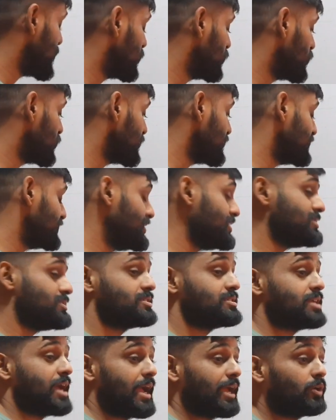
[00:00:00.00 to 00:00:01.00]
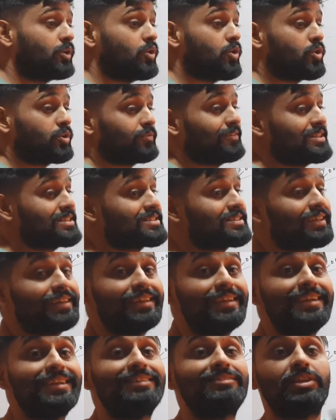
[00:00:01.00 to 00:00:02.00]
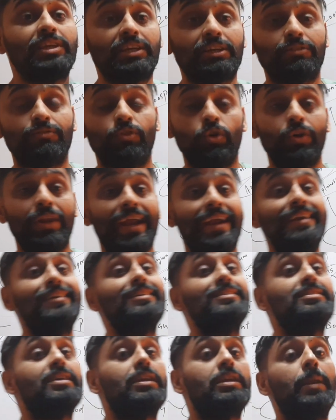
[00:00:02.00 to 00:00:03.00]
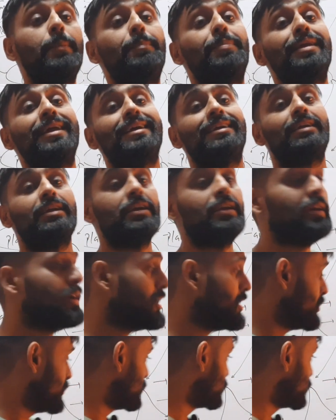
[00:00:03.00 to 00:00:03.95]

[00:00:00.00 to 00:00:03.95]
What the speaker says: zygote, this zygote will secrete thick wall and it is liberated